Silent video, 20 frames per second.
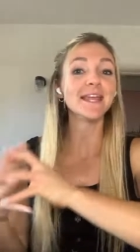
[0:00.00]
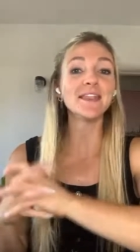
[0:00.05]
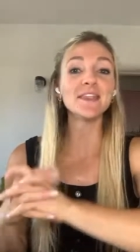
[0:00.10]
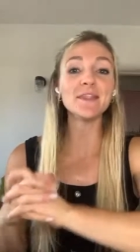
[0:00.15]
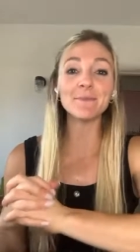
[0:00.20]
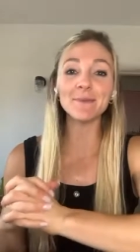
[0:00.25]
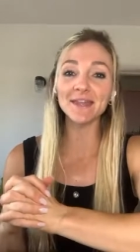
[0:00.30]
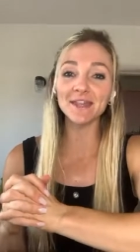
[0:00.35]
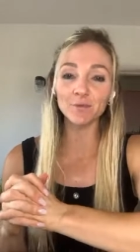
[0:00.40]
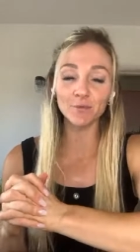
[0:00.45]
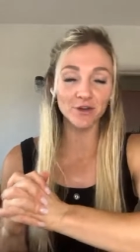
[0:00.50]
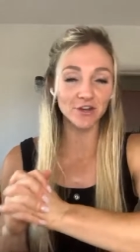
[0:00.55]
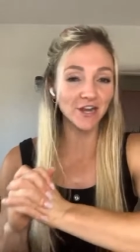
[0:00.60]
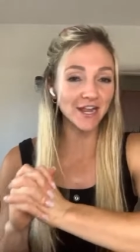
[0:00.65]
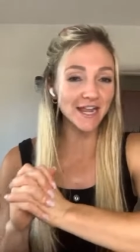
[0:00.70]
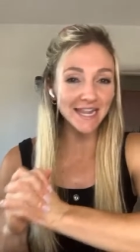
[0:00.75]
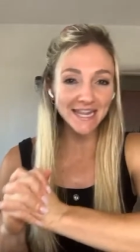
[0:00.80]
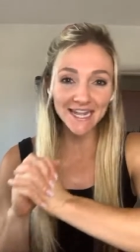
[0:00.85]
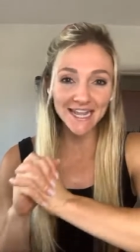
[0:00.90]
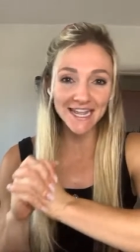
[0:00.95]
in the
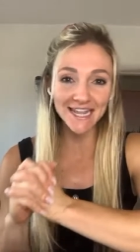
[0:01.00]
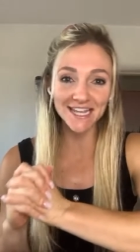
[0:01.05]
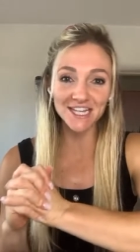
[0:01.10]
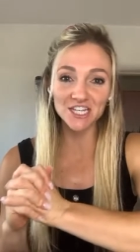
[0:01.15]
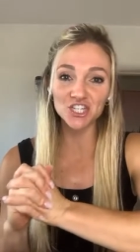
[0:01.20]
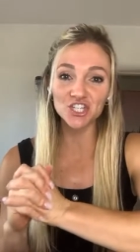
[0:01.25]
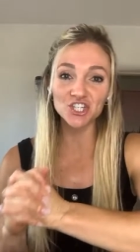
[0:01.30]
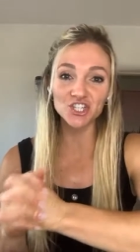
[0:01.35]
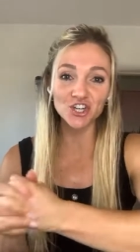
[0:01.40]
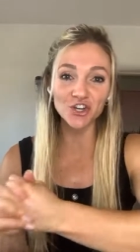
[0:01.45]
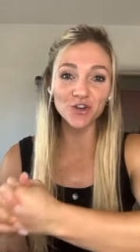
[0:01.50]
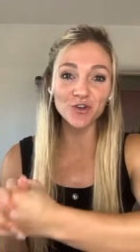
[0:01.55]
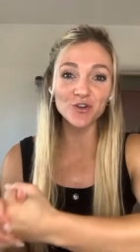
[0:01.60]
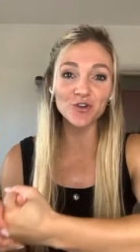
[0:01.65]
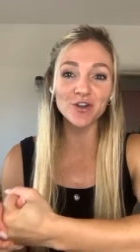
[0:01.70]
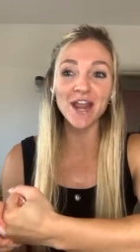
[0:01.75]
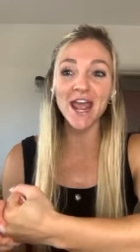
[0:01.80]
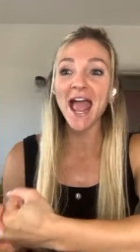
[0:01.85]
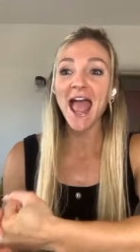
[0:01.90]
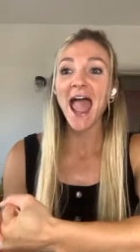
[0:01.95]
we're in it in
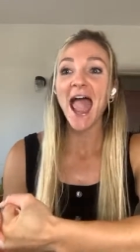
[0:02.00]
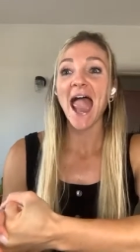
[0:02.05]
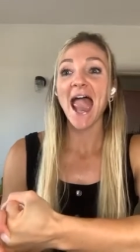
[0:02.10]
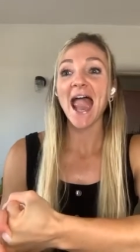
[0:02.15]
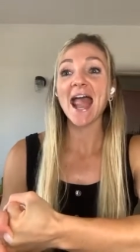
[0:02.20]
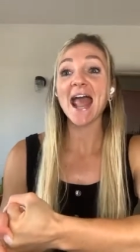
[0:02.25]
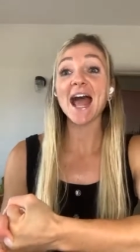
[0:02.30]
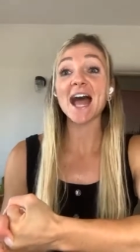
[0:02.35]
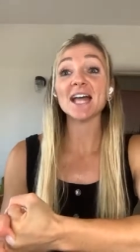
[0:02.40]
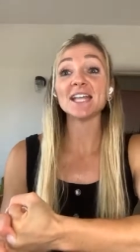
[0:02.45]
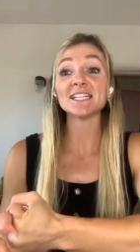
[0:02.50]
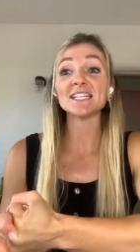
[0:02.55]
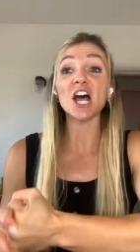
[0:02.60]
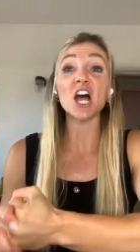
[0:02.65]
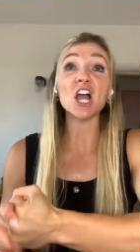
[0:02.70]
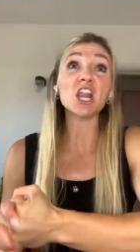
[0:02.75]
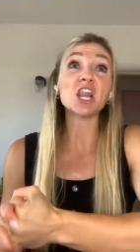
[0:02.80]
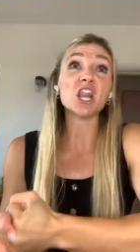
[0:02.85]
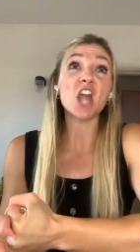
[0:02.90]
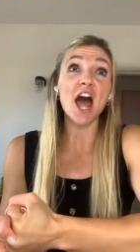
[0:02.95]
June
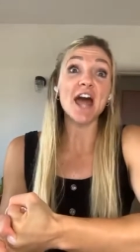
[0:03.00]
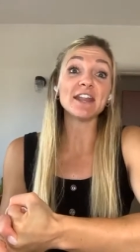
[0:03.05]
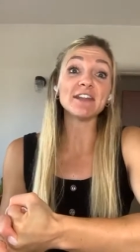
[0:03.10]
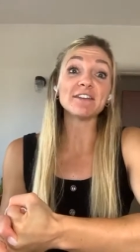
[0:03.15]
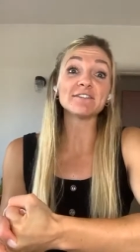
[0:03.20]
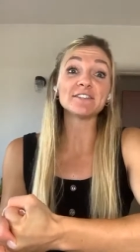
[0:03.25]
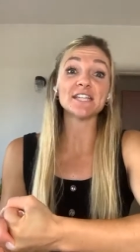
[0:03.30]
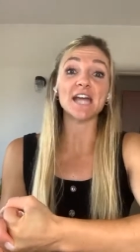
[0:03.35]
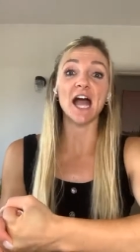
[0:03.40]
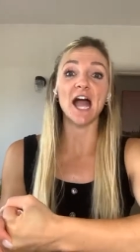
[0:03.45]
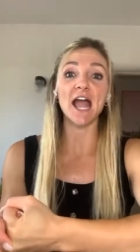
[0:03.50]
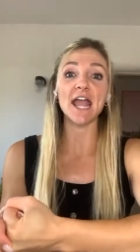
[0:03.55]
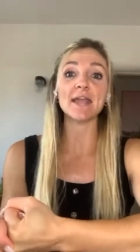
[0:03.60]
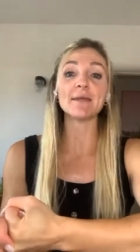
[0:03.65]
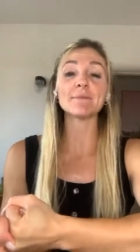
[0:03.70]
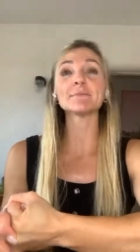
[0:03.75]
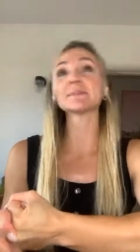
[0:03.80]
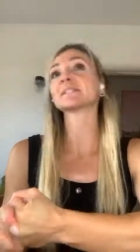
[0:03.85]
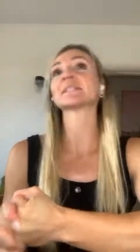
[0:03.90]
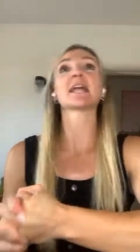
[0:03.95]
and a lot of
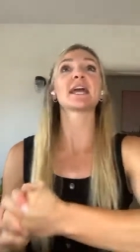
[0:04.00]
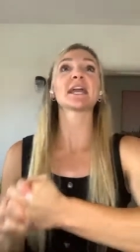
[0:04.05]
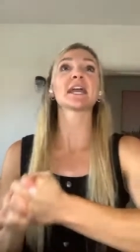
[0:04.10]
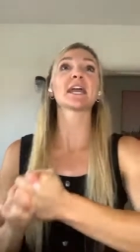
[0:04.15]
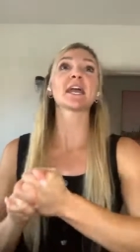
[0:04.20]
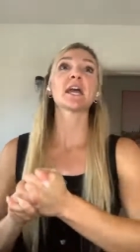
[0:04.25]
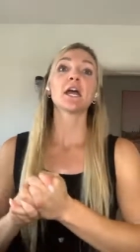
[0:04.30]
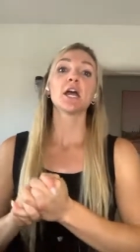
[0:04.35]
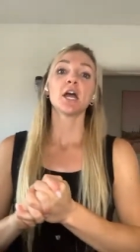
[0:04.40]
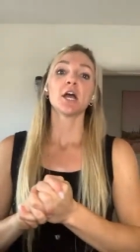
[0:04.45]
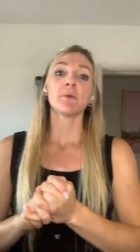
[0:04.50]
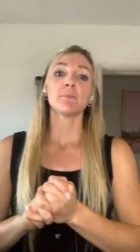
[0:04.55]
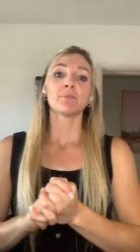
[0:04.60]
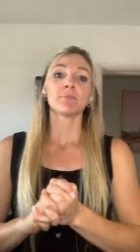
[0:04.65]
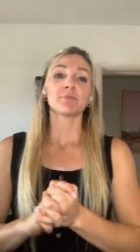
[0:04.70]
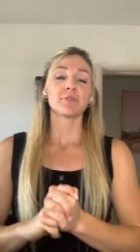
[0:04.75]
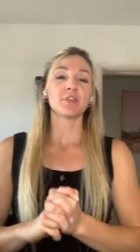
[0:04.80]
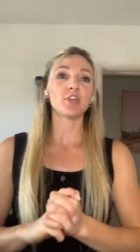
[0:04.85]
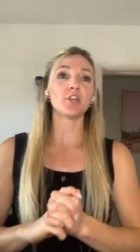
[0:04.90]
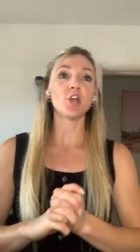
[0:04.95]
times like
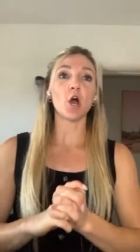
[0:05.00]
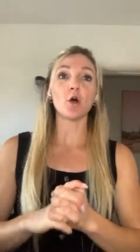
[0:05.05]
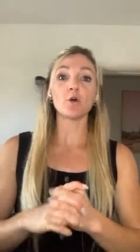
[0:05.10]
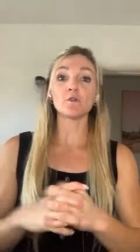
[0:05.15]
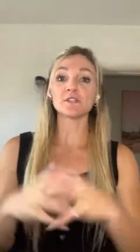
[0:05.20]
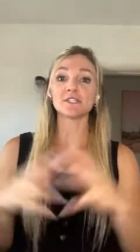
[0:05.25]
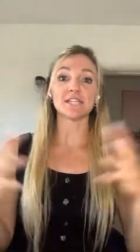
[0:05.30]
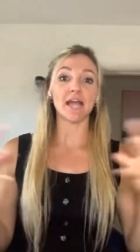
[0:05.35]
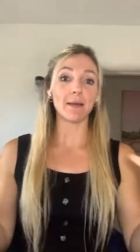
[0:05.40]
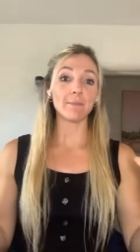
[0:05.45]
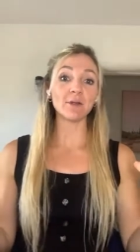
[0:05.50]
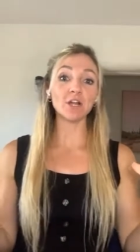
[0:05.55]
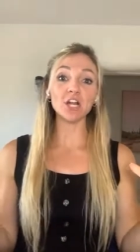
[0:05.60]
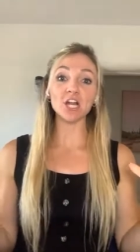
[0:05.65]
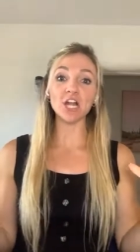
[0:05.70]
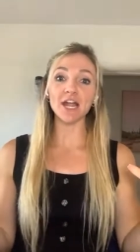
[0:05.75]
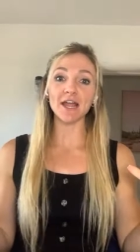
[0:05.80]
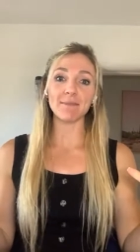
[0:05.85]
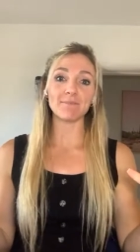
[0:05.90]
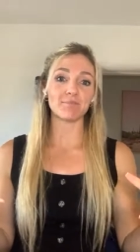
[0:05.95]
you know
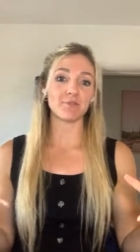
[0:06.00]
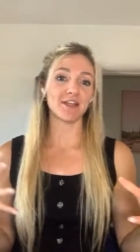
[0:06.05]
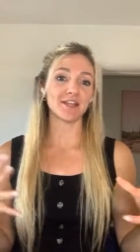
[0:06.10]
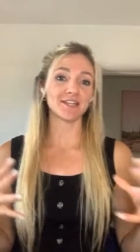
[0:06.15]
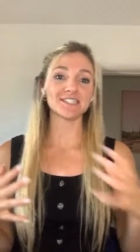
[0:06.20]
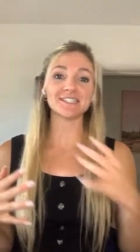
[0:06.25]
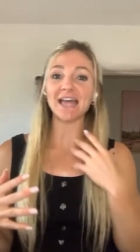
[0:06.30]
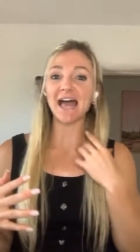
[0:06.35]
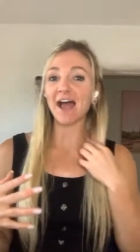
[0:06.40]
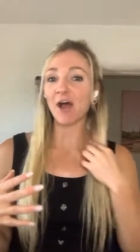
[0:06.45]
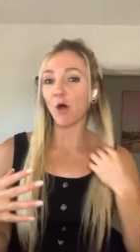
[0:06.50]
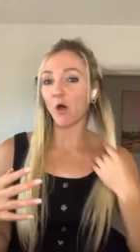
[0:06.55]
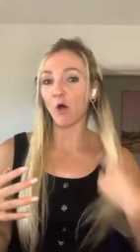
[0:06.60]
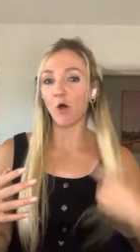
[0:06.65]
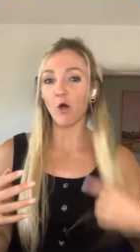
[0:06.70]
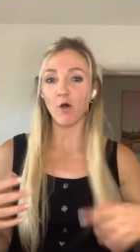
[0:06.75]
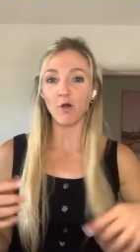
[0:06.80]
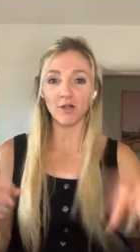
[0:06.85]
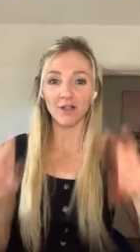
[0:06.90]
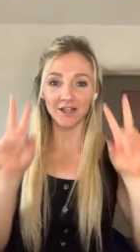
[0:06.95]
summer it brings that
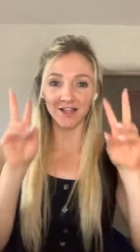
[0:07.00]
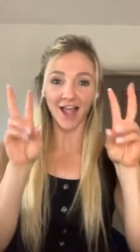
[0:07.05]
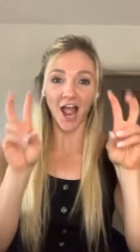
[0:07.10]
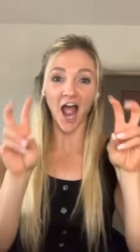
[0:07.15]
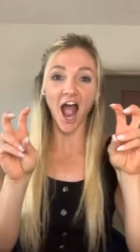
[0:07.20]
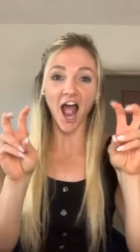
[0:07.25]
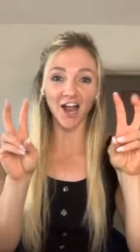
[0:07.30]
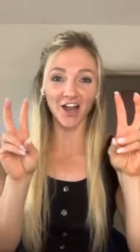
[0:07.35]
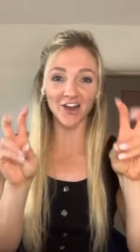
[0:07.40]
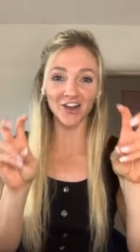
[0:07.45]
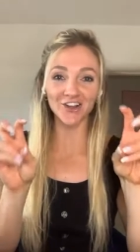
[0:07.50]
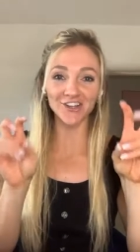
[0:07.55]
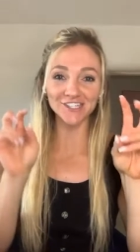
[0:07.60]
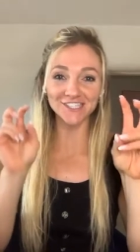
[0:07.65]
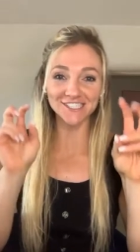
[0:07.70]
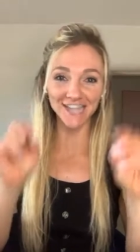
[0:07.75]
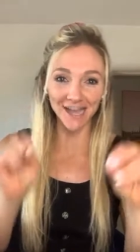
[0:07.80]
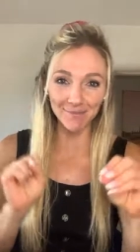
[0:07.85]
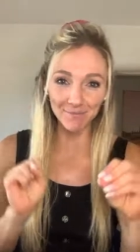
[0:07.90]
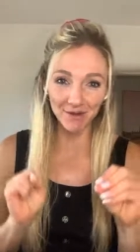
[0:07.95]
whole hot
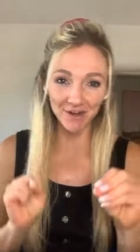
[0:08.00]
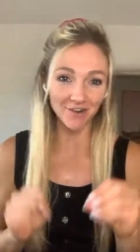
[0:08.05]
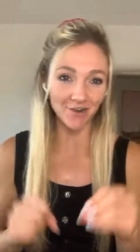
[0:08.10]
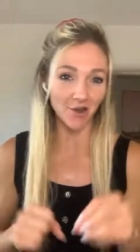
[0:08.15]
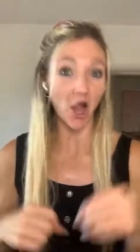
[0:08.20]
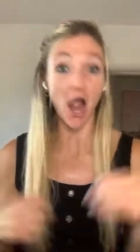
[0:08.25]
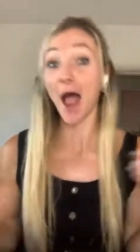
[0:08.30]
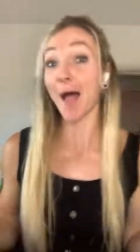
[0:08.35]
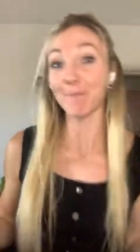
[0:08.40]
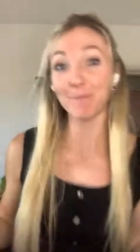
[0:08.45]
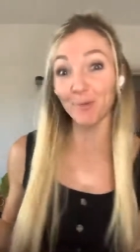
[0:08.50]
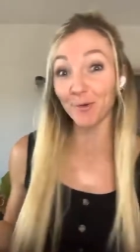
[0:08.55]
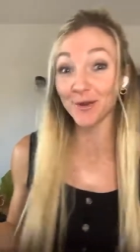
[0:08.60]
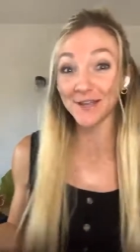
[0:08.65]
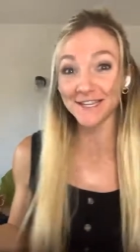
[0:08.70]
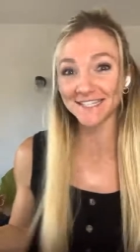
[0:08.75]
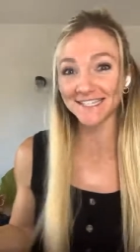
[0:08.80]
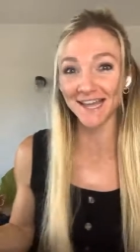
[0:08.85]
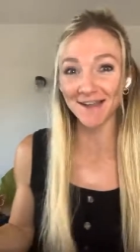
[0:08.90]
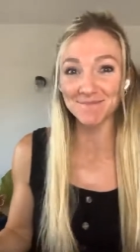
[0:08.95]
girl summer or hot
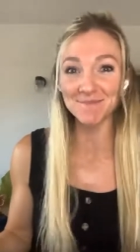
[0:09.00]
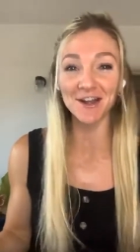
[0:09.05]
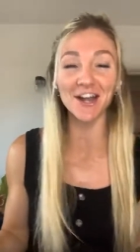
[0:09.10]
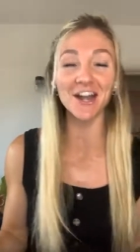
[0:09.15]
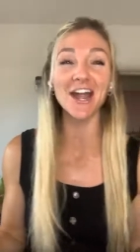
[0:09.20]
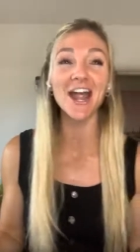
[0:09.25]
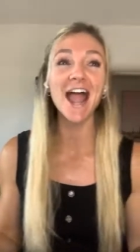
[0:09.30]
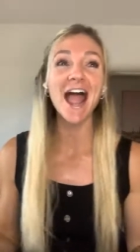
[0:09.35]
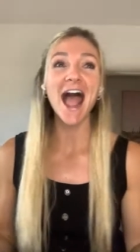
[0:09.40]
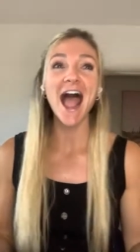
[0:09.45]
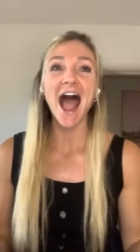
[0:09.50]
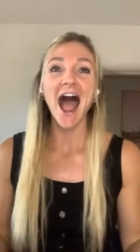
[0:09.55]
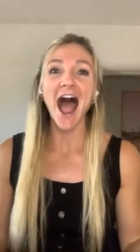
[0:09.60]
boy summer